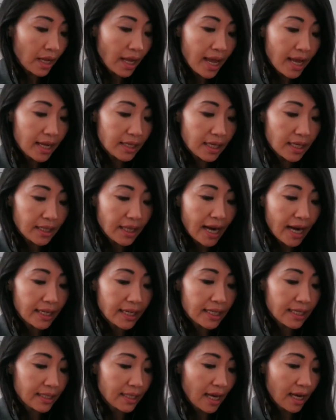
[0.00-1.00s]
and that
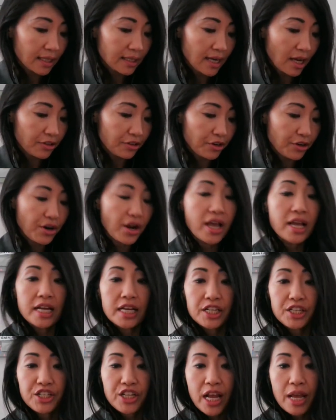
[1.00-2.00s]
is another
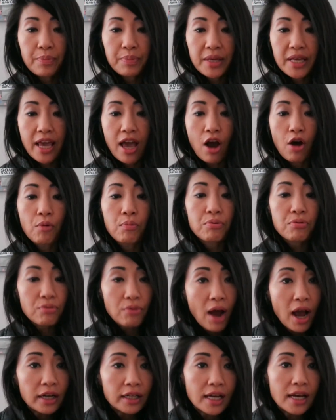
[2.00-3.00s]
JBL
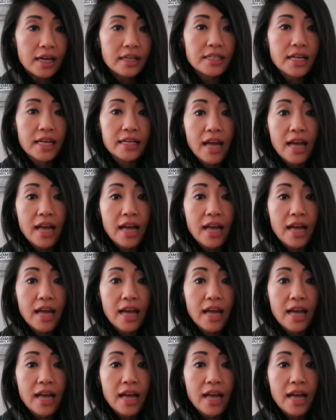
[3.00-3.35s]
product.